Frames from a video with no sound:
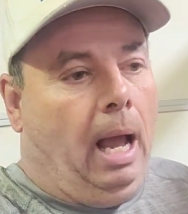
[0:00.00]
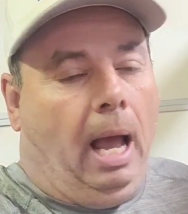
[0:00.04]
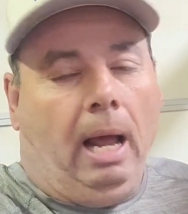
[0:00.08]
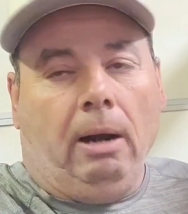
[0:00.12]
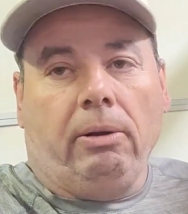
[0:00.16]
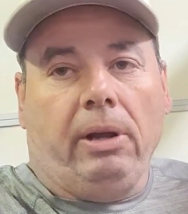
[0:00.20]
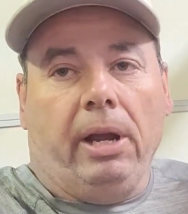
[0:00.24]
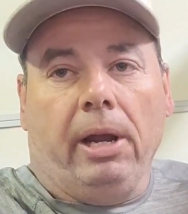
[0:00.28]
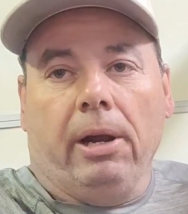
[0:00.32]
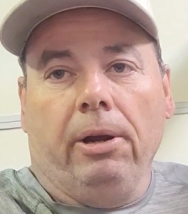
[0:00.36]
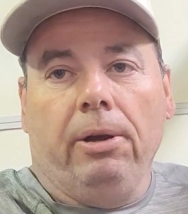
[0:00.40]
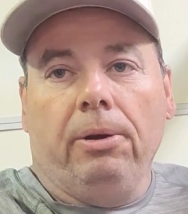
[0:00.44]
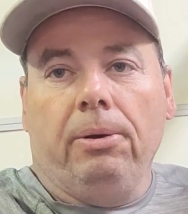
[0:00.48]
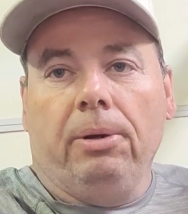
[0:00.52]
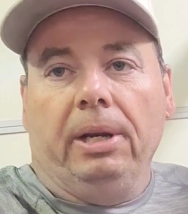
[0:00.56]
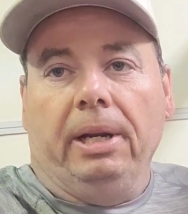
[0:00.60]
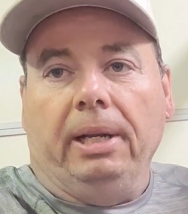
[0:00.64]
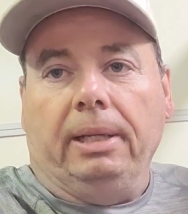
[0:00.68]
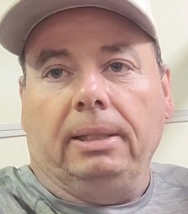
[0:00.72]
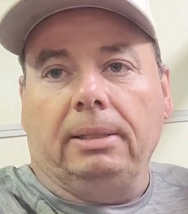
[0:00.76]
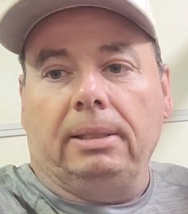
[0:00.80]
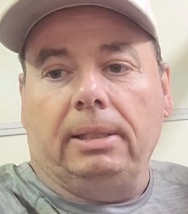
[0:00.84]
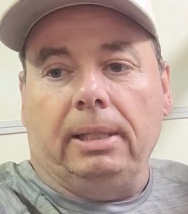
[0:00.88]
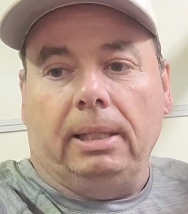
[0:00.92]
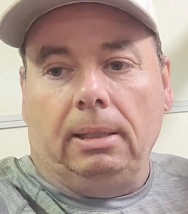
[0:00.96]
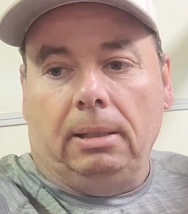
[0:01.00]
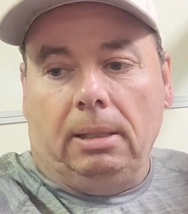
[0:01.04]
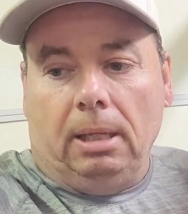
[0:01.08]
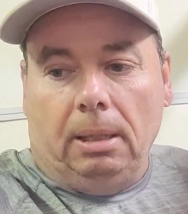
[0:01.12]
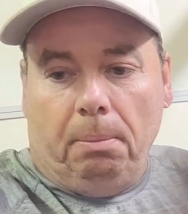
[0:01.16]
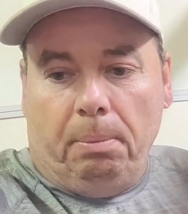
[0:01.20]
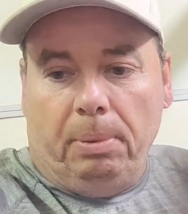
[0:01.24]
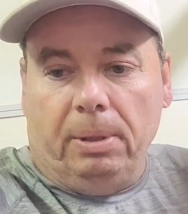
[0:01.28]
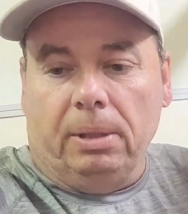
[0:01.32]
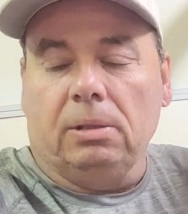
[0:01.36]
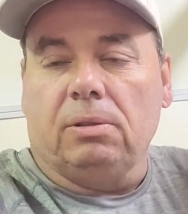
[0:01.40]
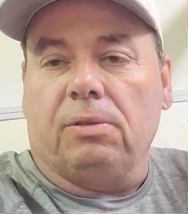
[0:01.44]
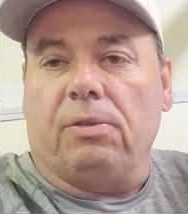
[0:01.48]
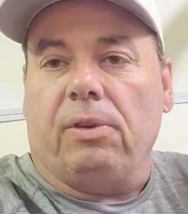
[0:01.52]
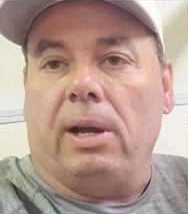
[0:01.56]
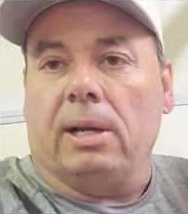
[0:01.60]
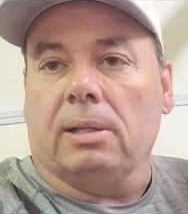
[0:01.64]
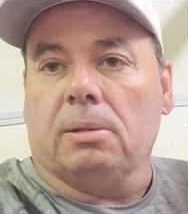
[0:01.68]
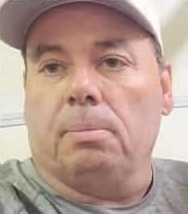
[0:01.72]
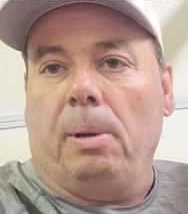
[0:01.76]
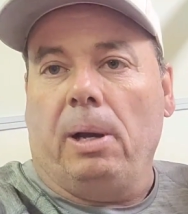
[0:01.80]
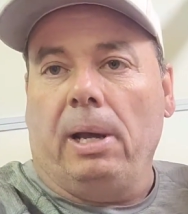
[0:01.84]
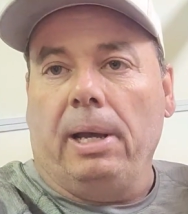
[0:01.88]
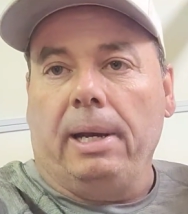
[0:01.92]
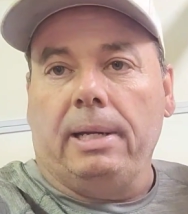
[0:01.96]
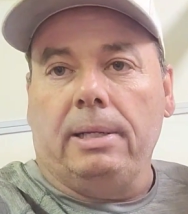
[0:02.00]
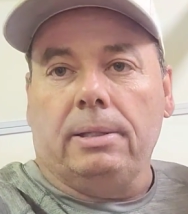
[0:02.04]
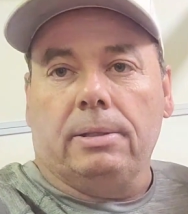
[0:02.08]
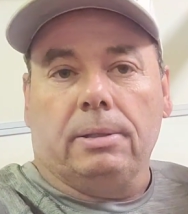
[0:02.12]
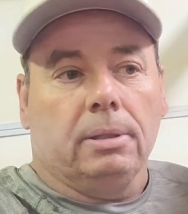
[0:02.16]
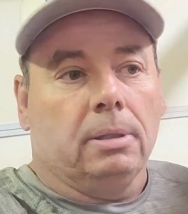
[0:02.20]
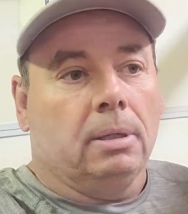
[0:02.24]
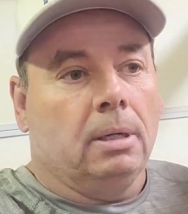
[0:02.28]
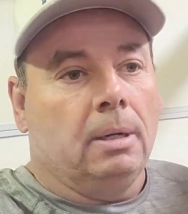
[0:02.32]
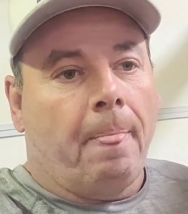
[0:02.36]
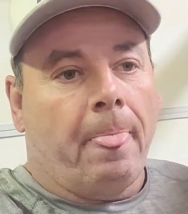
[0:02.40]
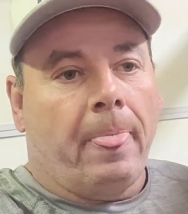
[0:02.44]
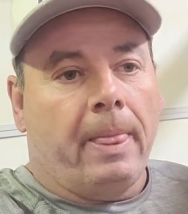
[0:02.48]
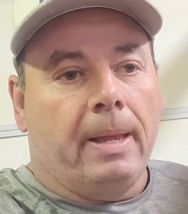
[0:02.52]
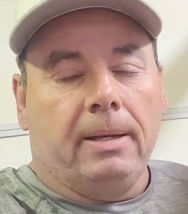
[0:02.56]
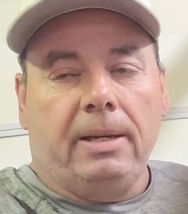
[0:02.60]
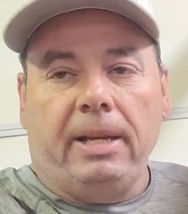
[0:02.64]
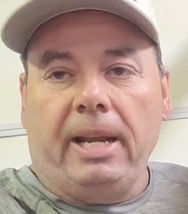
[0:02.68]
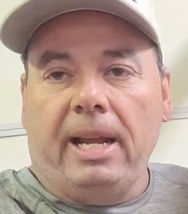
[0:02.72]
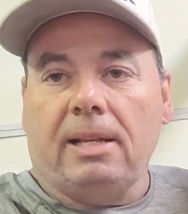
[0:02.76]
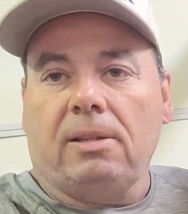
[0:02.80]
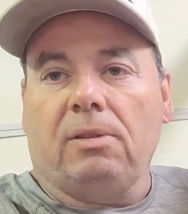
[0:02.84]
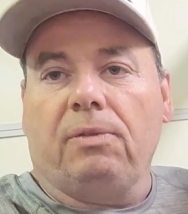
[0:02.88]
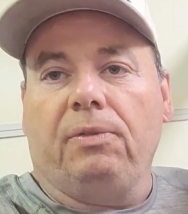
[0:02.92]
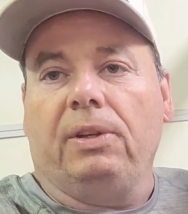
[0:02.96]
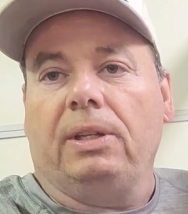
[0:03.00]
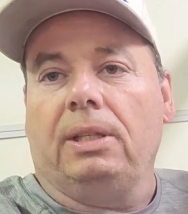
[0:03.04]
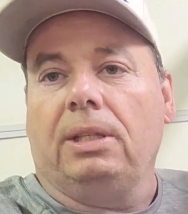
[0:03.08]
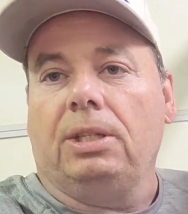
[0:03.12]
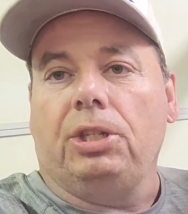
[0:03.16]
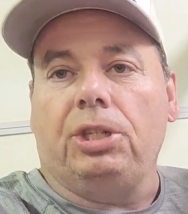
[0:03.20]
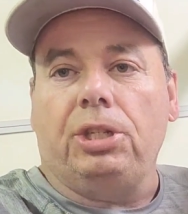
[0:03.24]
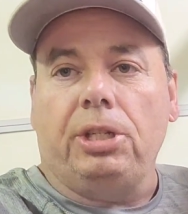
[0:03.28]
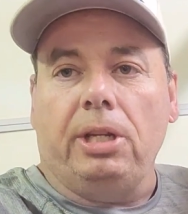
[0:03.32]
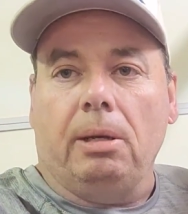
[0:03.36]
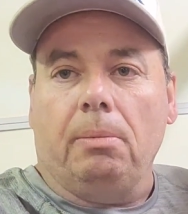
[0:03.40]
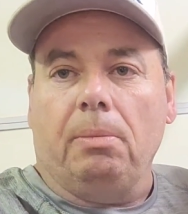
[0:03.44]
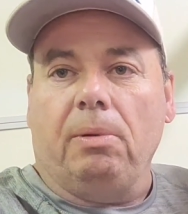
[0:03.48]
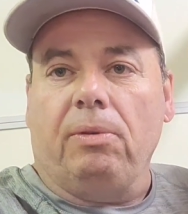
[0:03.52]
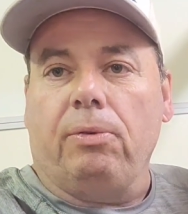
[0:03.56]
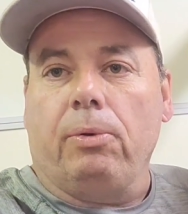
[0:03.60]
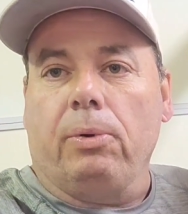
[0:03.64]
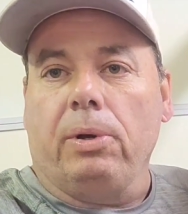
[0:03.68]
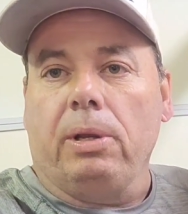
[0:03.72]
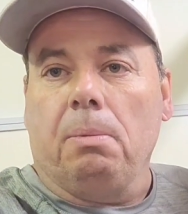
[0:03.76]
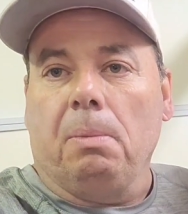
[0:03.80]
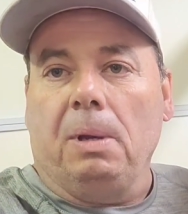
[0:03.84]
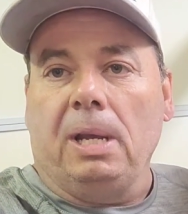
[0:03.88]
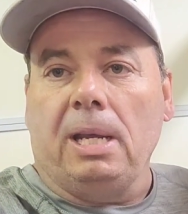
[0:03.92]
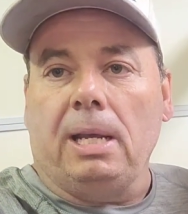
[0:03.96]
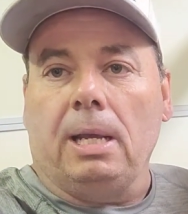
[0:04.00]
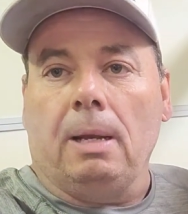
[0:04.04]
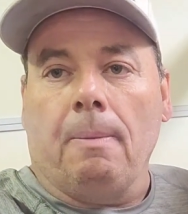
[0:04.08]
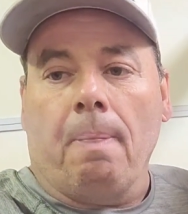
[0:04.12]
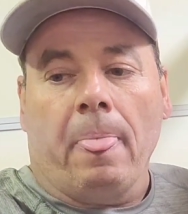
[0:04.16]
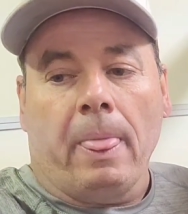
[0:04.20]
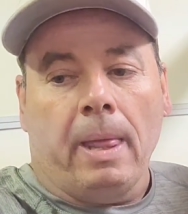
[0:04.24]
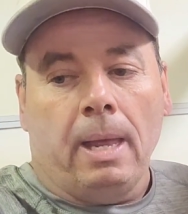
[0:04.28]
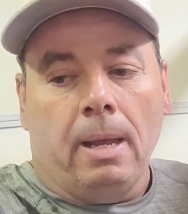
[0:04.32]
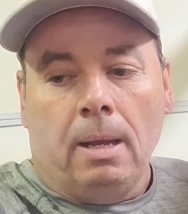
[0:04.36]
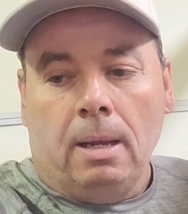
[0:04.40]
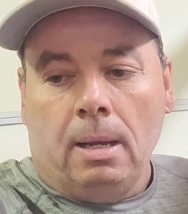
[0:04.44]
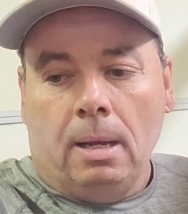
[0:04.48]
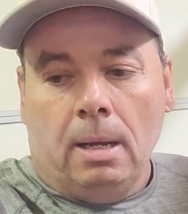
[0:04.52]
I don't care who it is, that builds Fox bodies or test fit the shit before you make it.